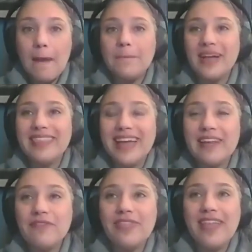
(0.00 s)
But that
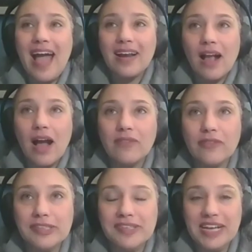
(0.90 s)
if that
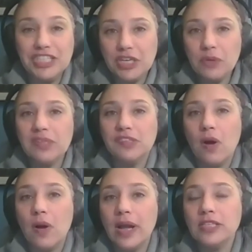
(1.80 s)
conversation was
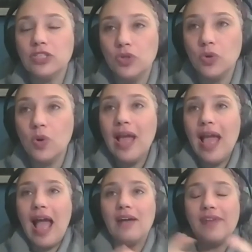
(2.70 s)
going to
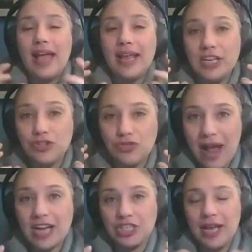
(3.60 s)
have any
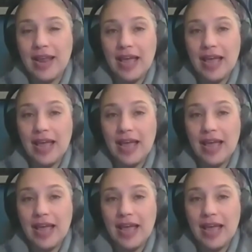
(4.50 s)
traction,